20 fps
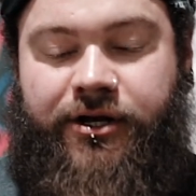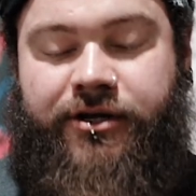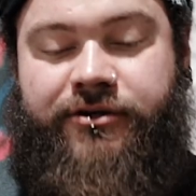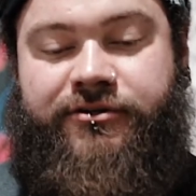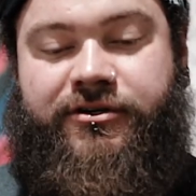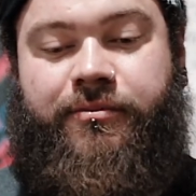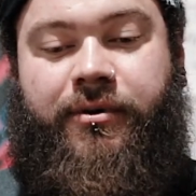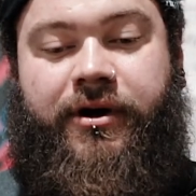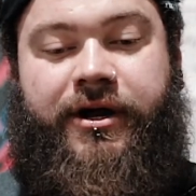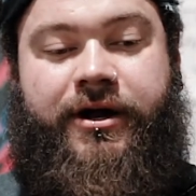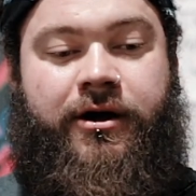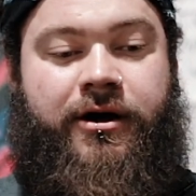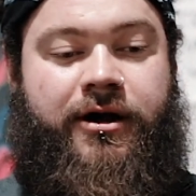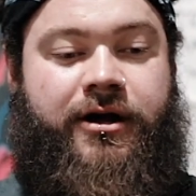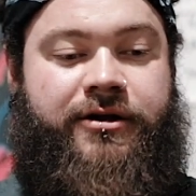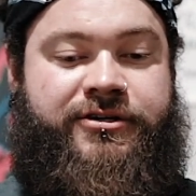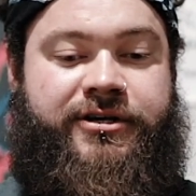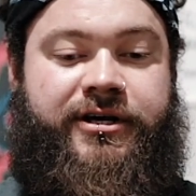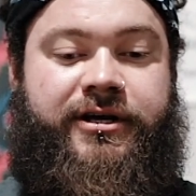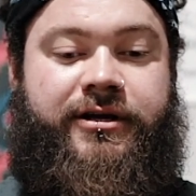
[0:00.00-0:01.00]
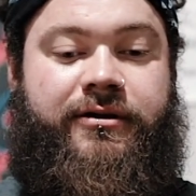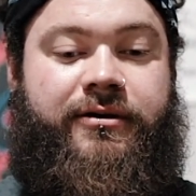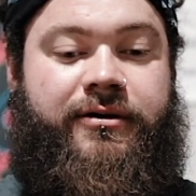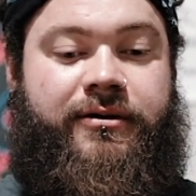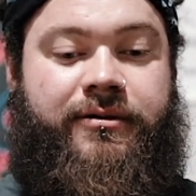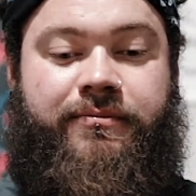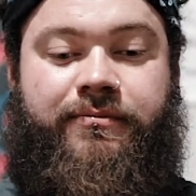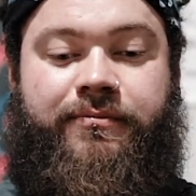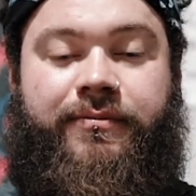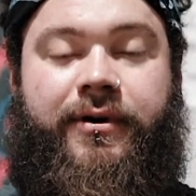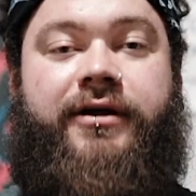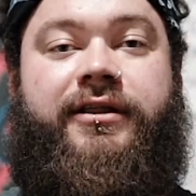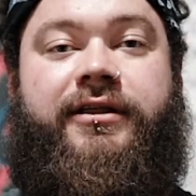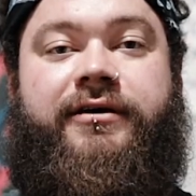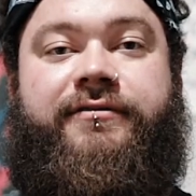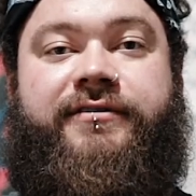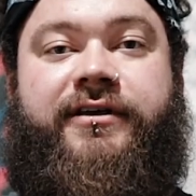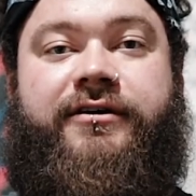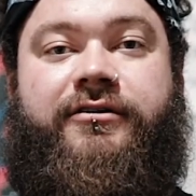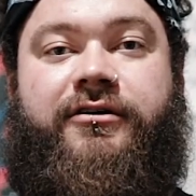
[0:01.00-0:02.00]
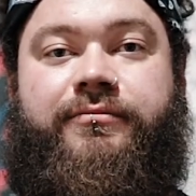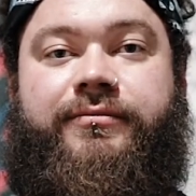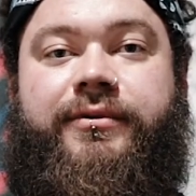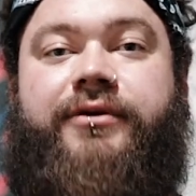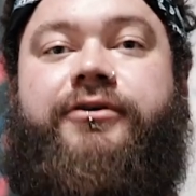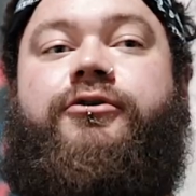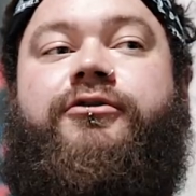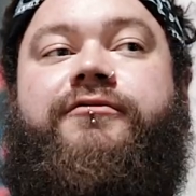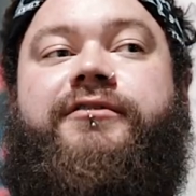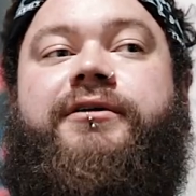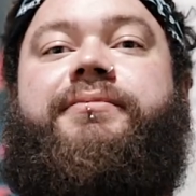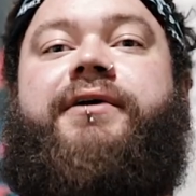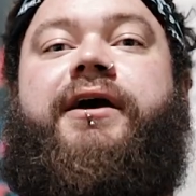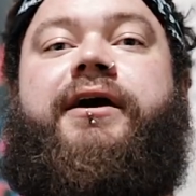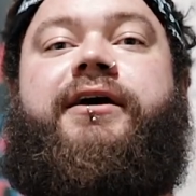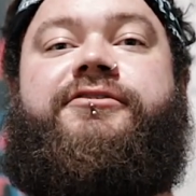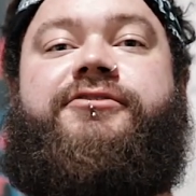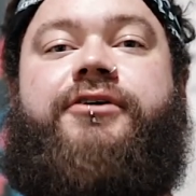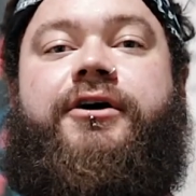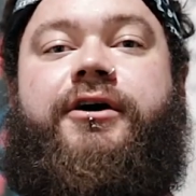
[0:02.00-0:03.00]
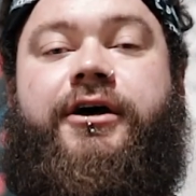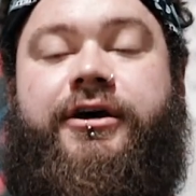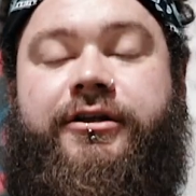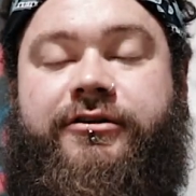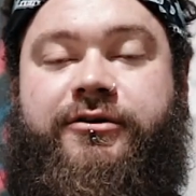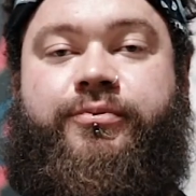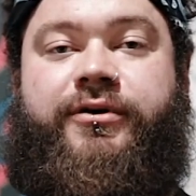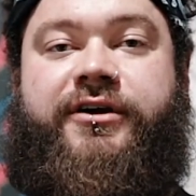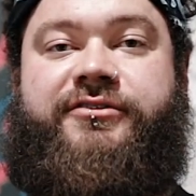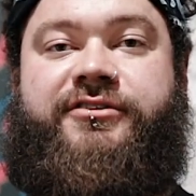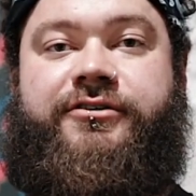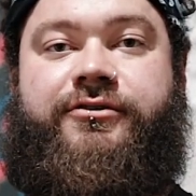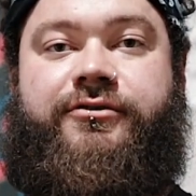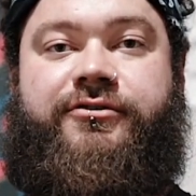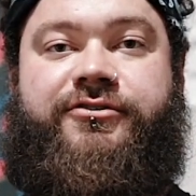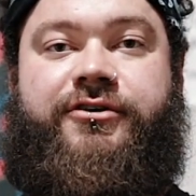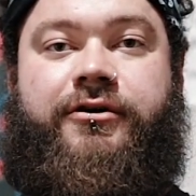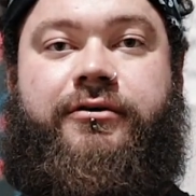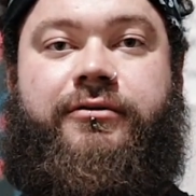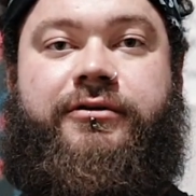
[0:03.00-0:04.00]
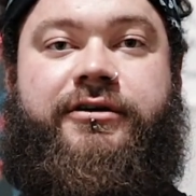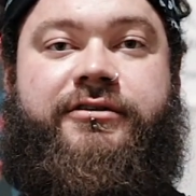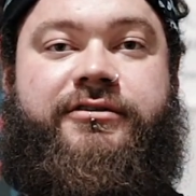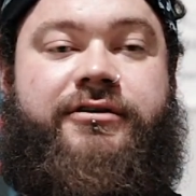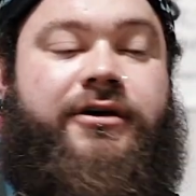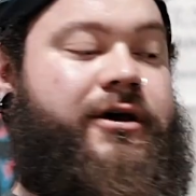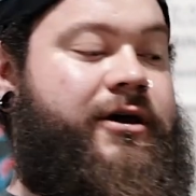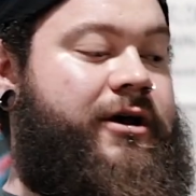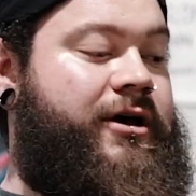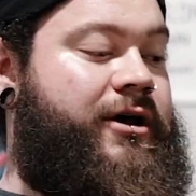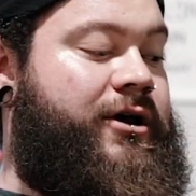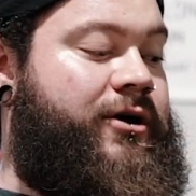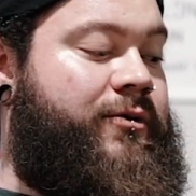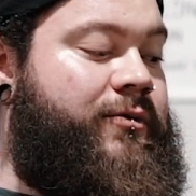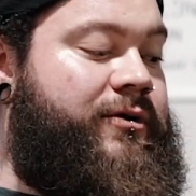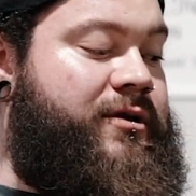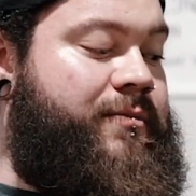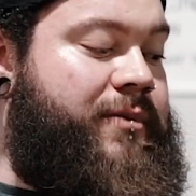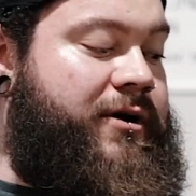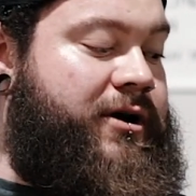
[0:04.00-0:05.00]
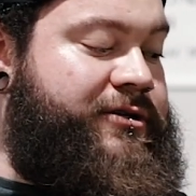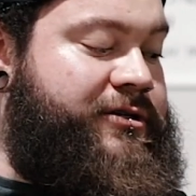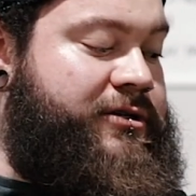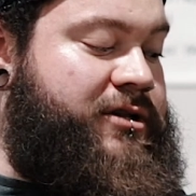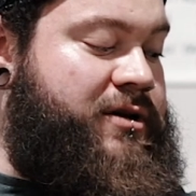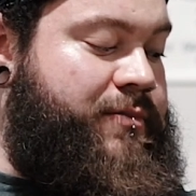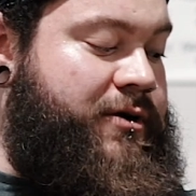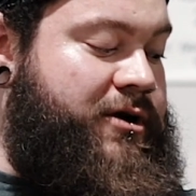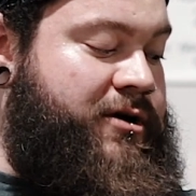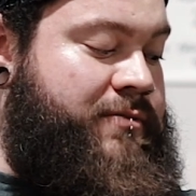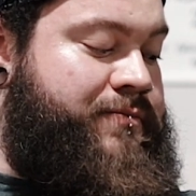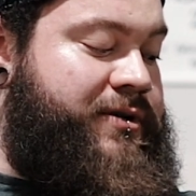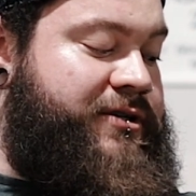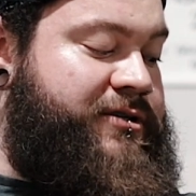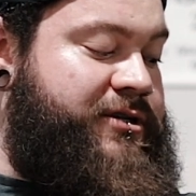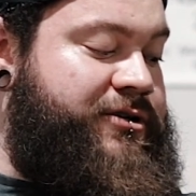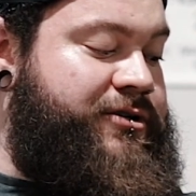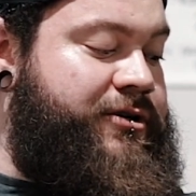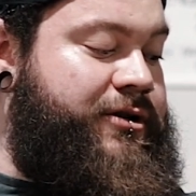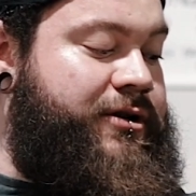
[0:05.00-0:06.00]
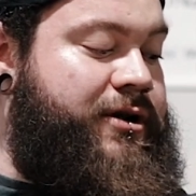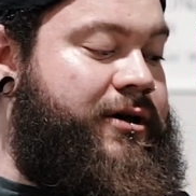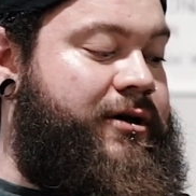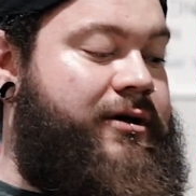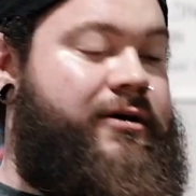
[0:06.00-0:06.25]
So by arching, by lifting up your rib cage, depressing your shoulders, when the bar's in the bottom position,